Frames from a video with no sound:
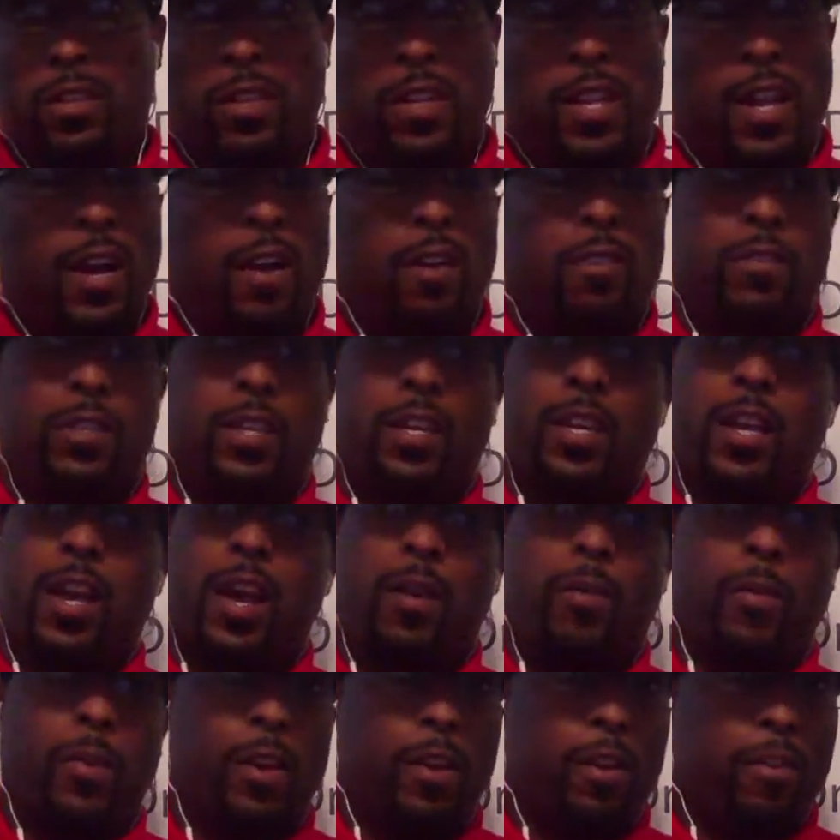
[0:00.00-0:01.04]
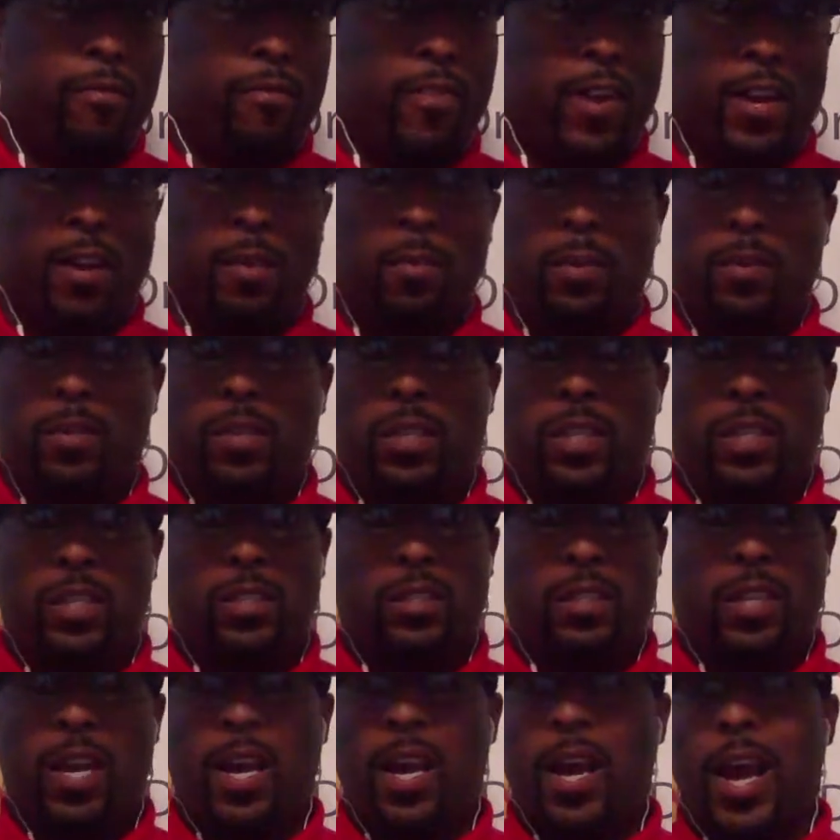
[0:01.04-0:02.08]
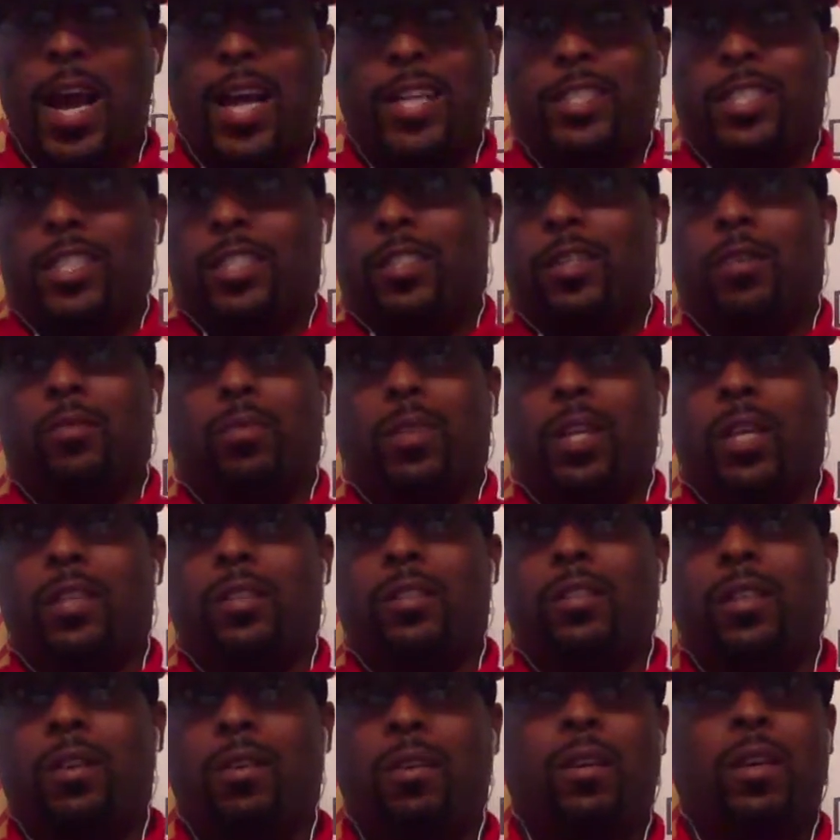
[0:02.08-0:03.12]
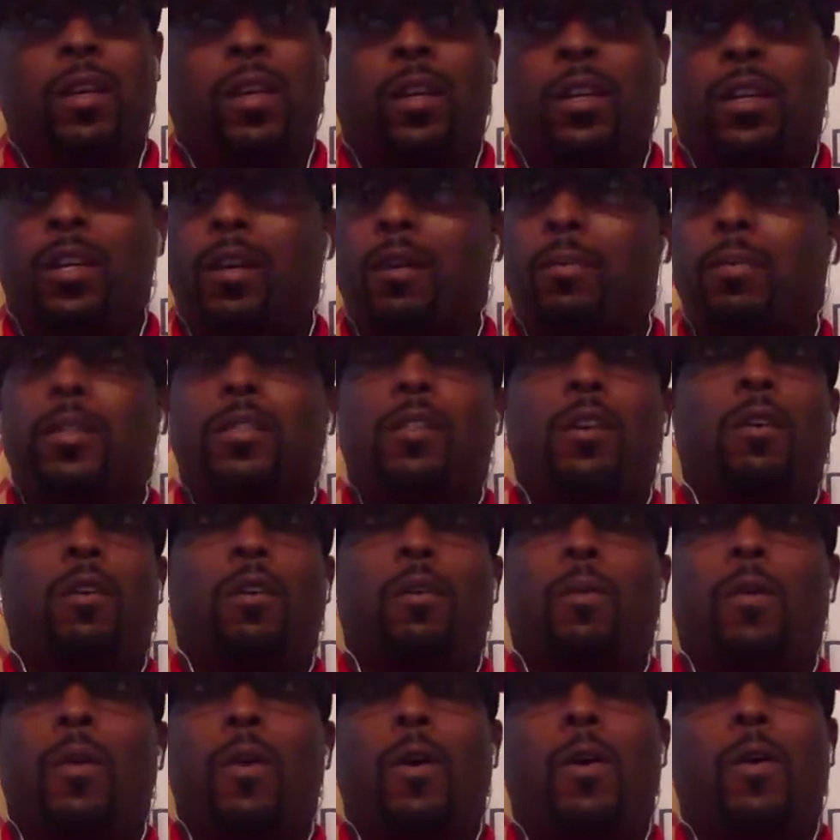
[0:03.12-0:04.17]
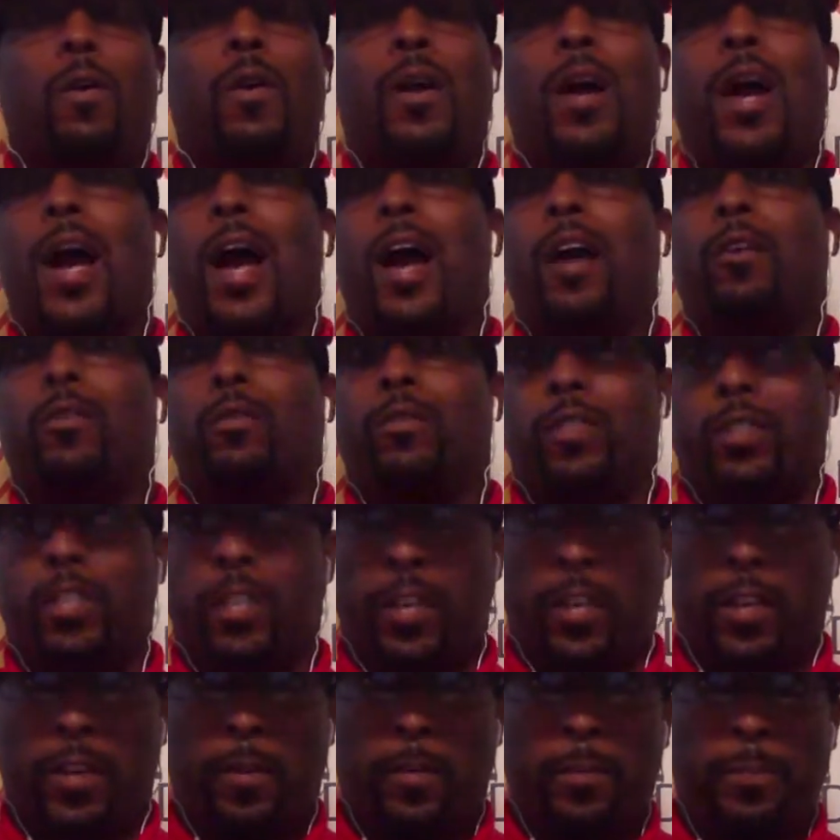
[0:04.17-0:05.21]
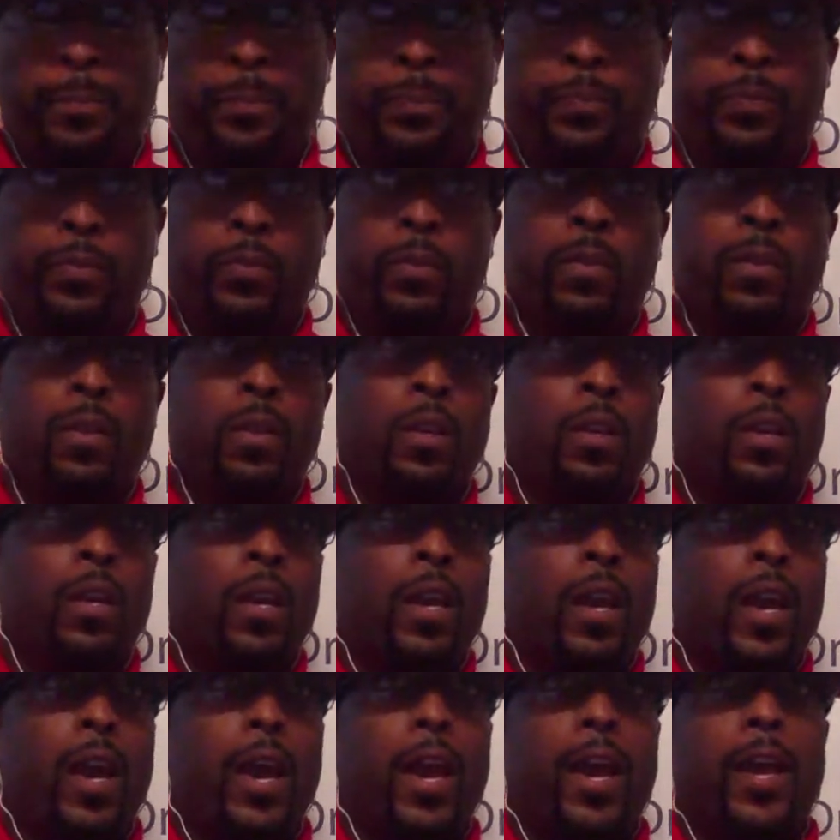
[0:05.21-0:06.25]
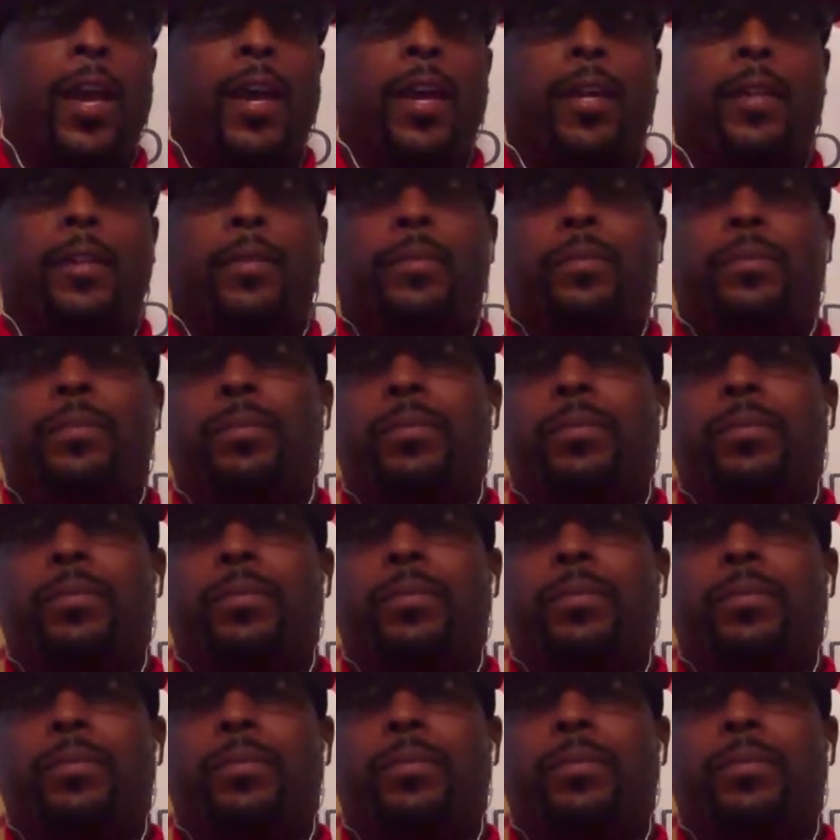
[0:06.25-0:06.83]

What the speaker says: No, I don't think y'all ready to fight him on the inside. I just don't think so. Could be totally wrong. I don't see it. And